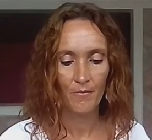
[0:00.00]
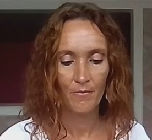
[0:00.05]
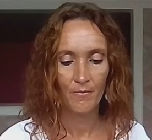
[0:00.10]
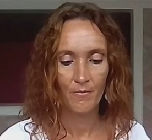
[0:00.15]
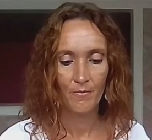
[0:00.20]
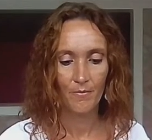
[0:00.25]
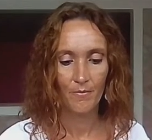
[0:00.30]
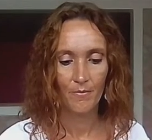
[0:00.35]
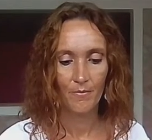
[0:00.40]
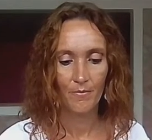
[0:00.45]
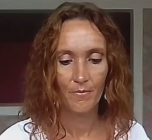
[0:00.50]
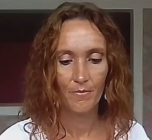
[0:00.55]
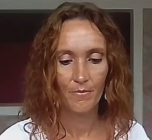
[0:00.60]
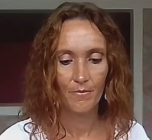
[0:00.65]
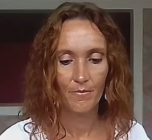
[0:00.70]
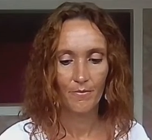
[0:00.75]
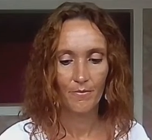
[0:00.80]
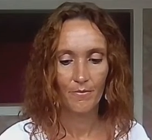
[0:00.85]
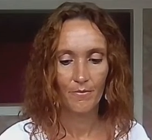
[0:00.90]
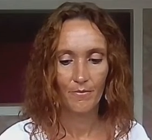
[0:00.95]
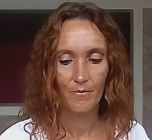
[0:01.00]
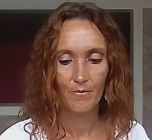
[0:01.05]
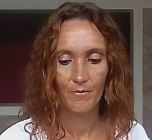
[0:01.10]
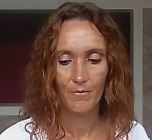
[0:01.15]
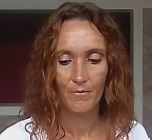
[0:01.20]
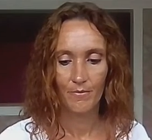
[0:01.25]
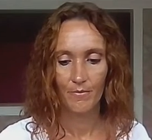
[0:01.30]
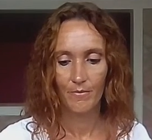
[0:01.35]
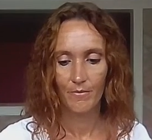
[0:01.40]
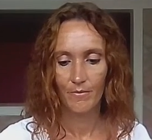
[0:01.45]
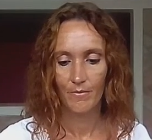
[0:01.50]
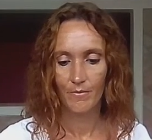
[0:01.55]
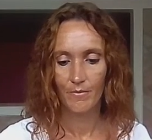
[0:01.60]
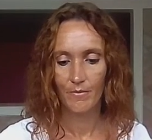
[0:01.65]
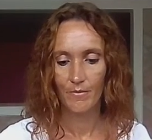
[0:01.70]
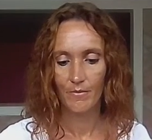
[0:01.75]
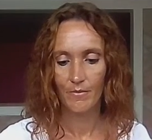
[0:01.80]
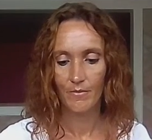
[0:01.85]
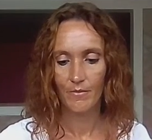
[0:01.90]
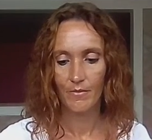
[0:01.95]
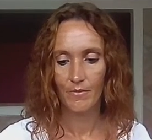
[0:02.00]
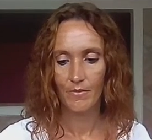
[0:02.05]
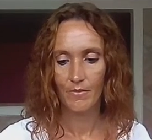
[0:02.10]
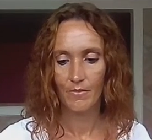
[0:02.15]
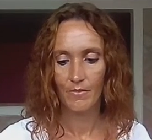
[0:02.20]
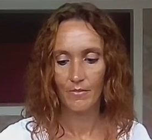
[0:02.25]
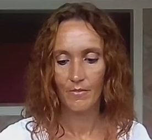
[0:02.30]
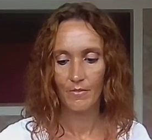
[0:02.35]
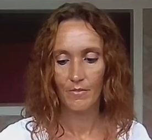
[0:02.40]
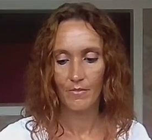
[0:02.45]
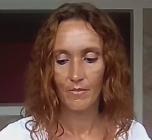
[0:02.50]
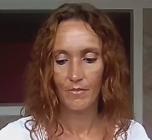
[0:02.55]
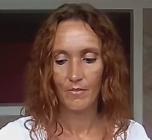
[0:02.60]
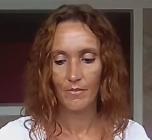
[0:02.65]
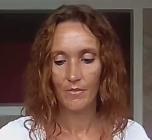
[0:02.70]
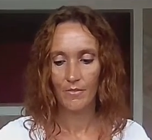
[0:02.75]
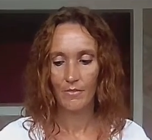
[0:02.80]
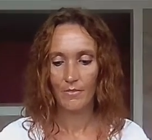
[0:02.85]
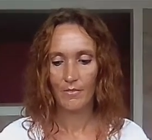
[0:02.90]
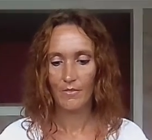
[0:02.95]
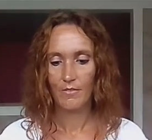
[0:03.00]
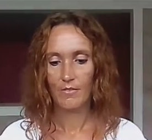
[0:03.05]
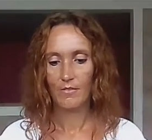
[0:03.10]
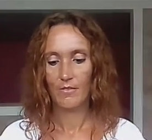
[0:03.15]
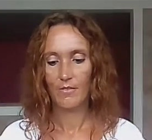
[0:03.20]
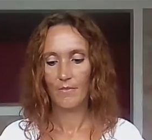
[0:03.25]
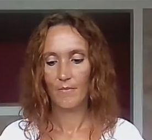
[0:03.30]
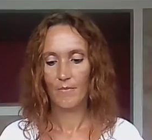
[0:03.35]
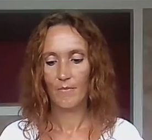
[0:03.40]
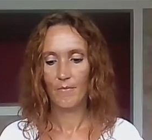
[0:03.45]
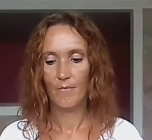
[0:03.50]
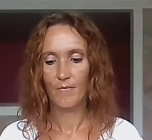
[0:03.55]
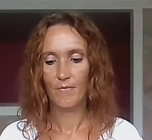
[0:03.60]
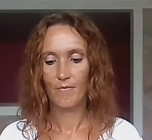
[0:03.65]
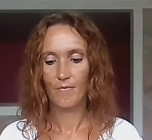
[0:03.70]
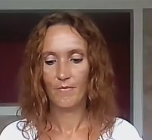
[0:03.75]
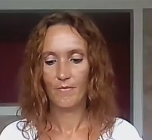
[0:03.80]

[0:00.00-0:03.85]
(silence)